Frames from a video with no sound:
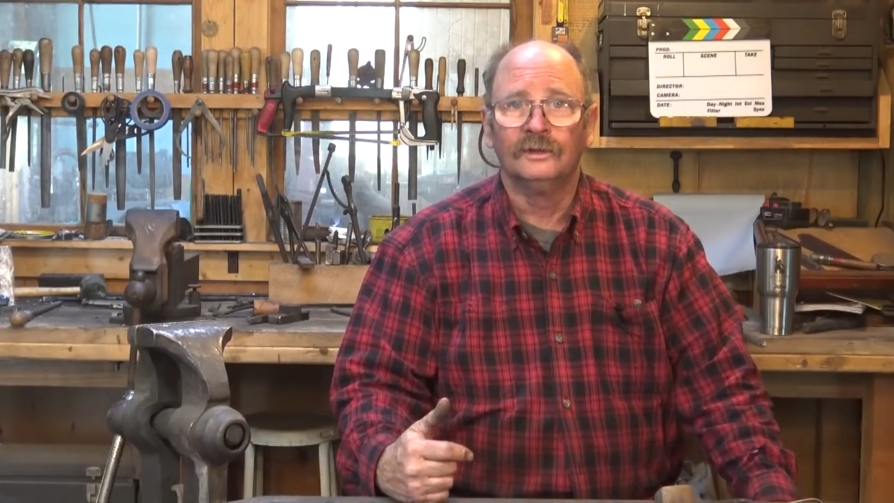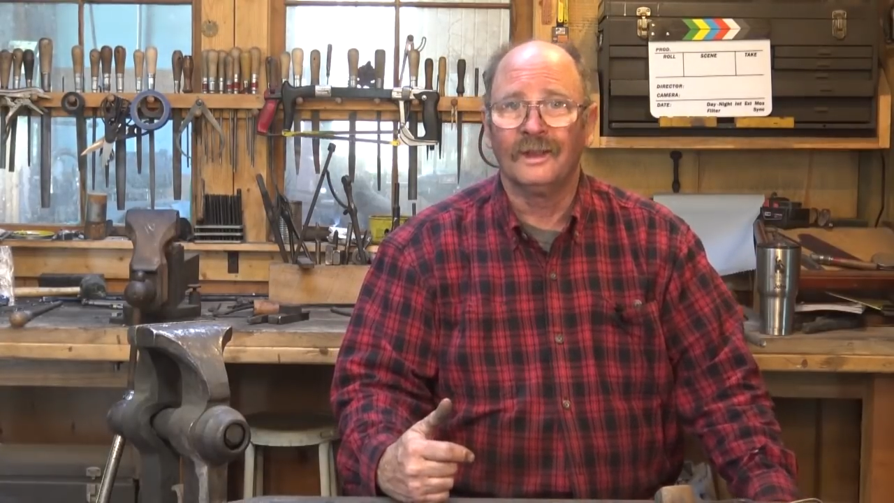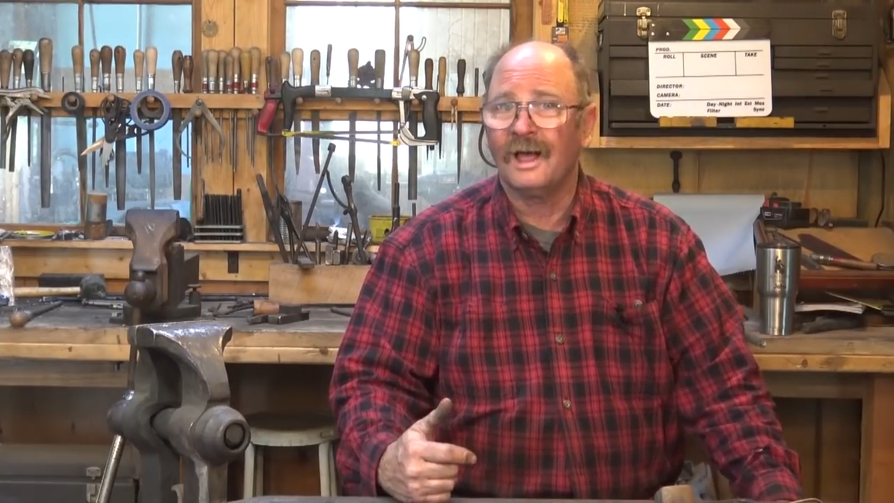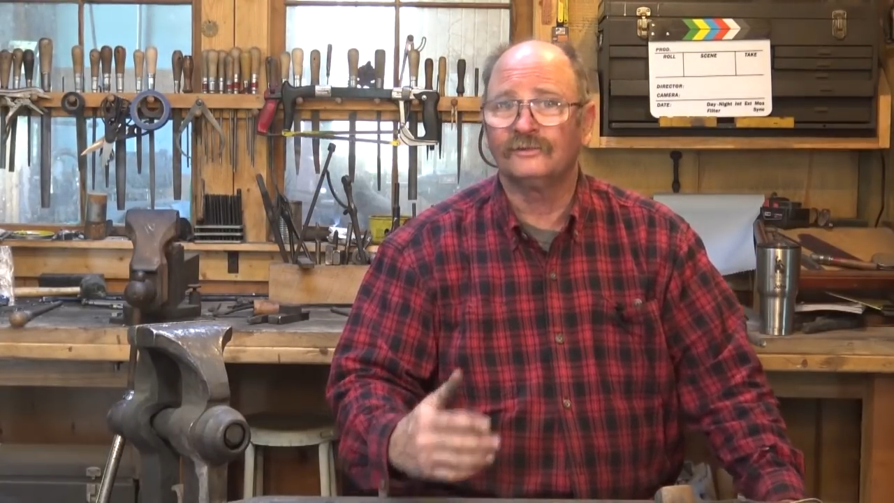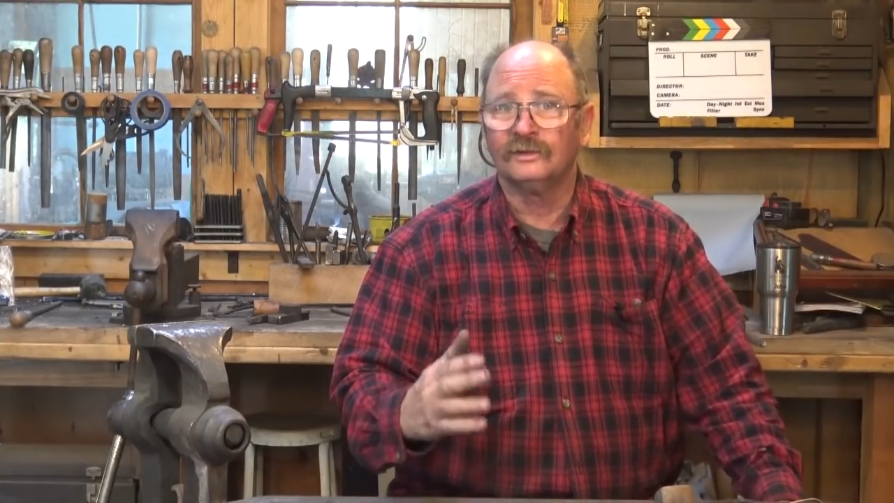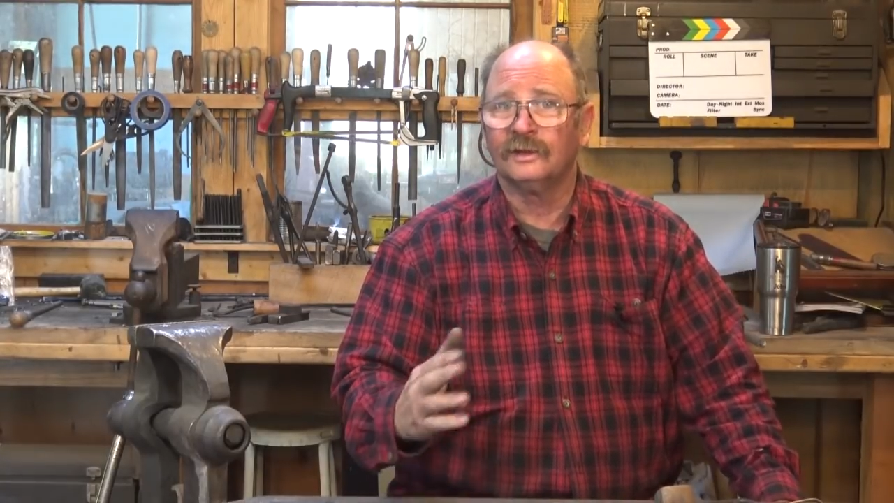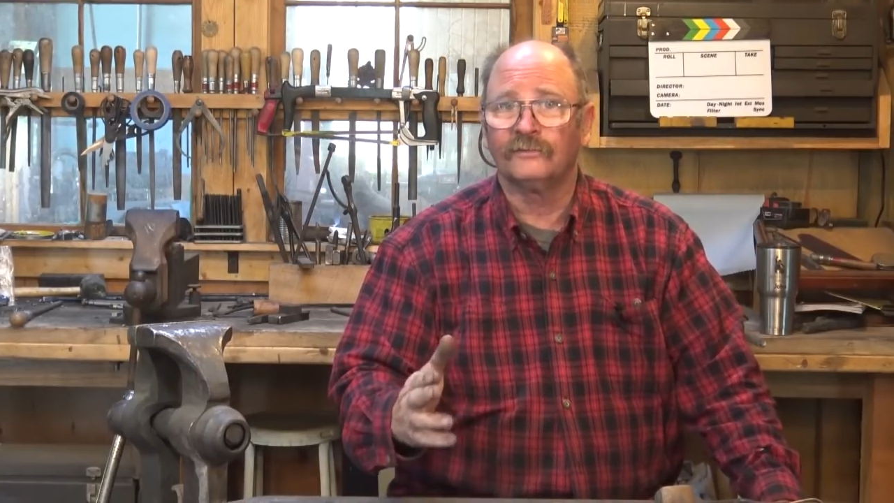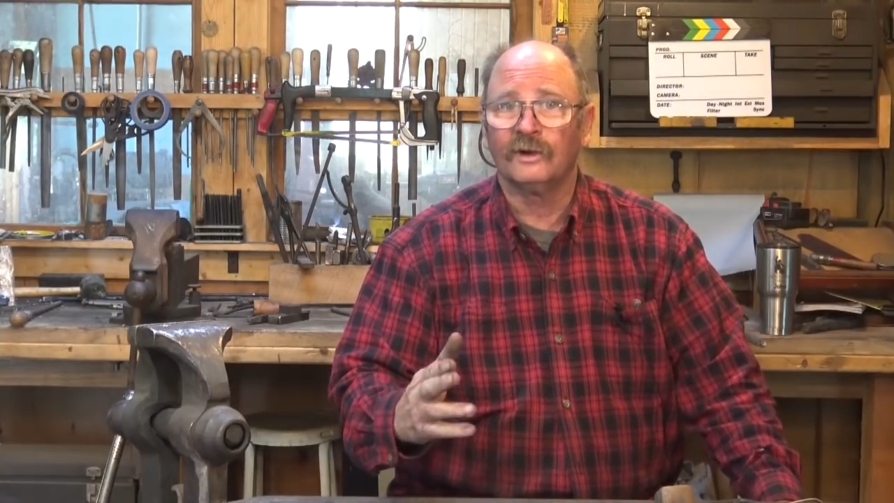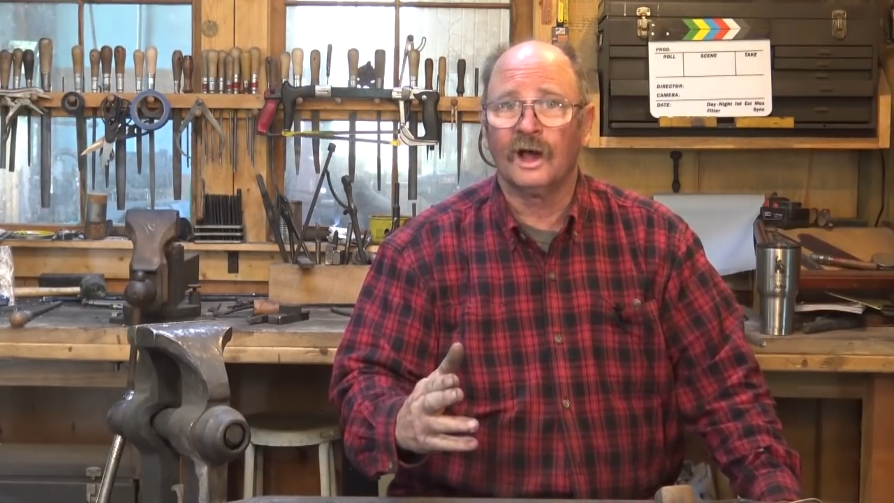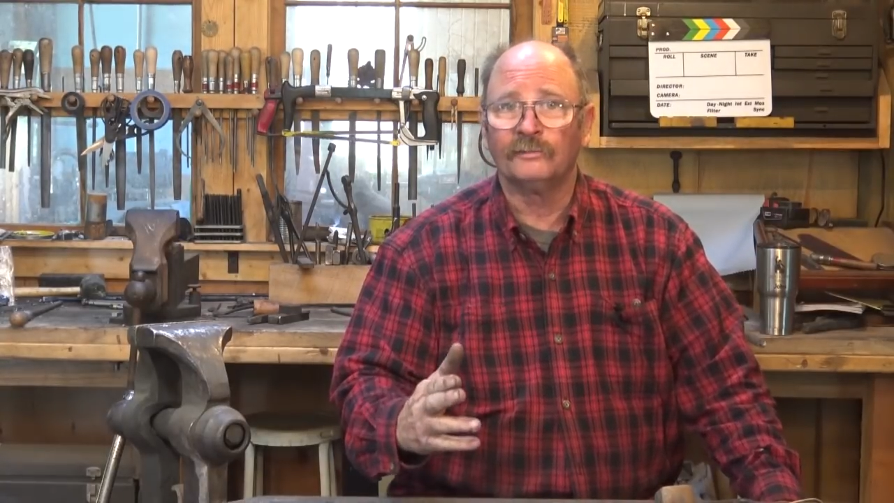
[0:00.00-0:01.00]
lots of
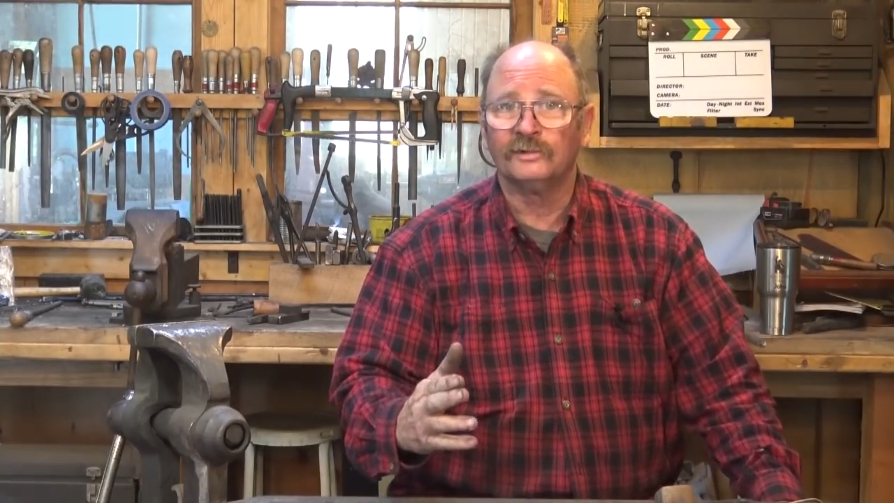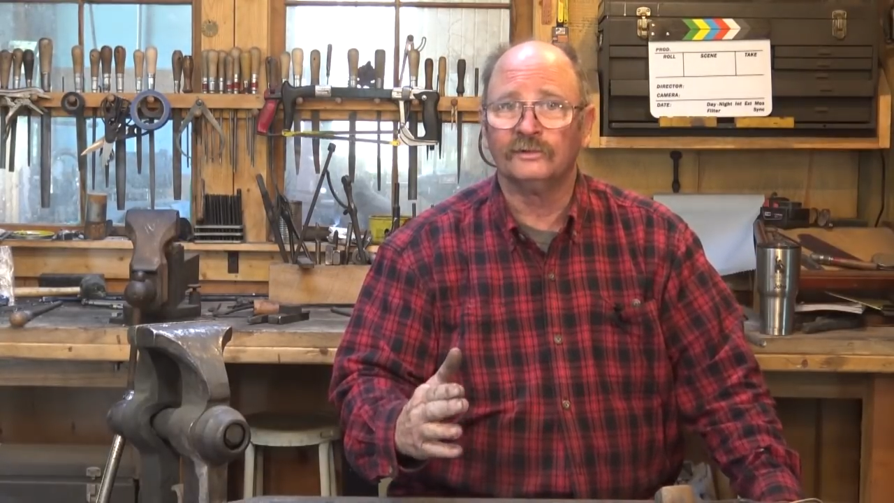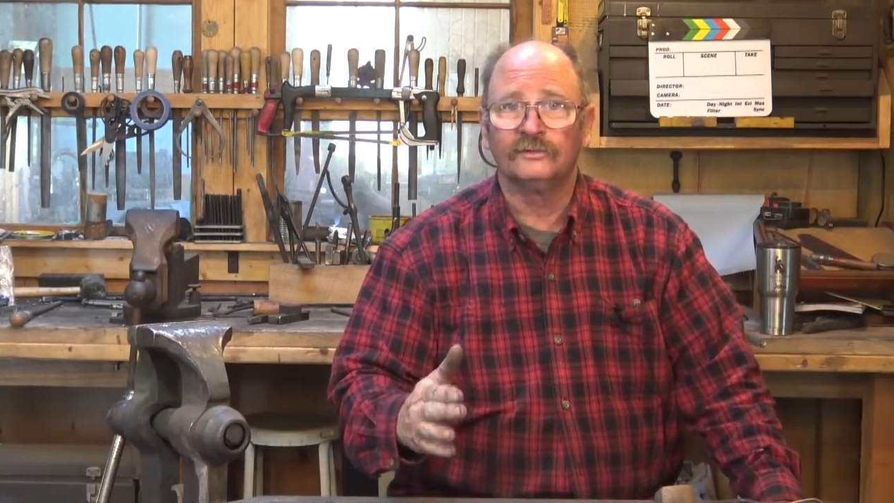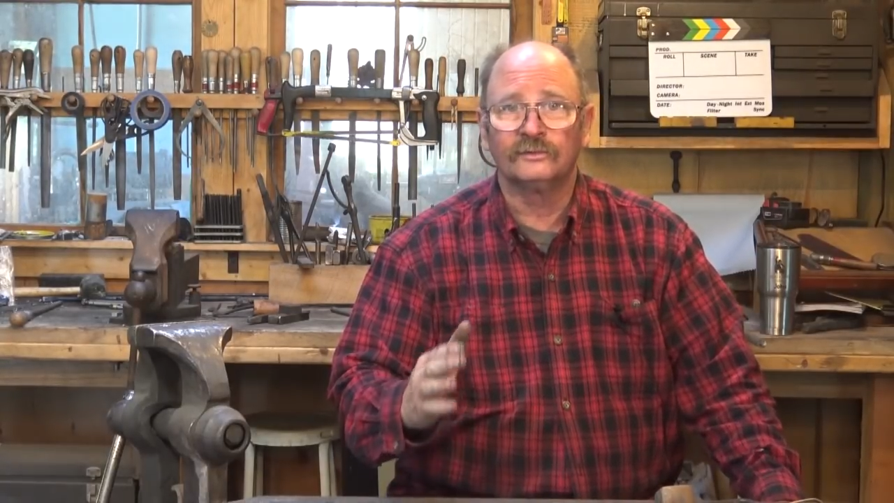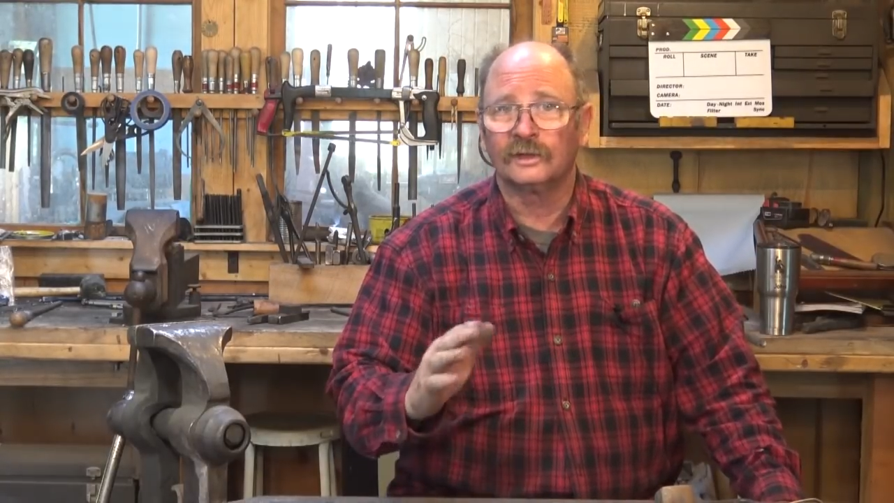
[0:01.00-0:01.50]
different options.